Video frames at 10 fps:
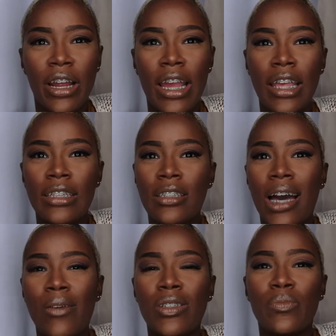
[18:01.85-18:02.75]
right so
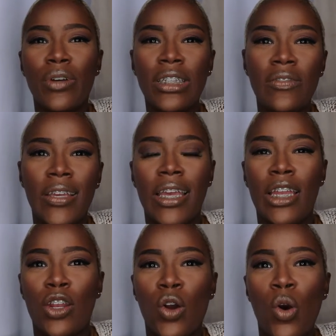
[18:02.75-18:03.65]
i was breastfeeding in a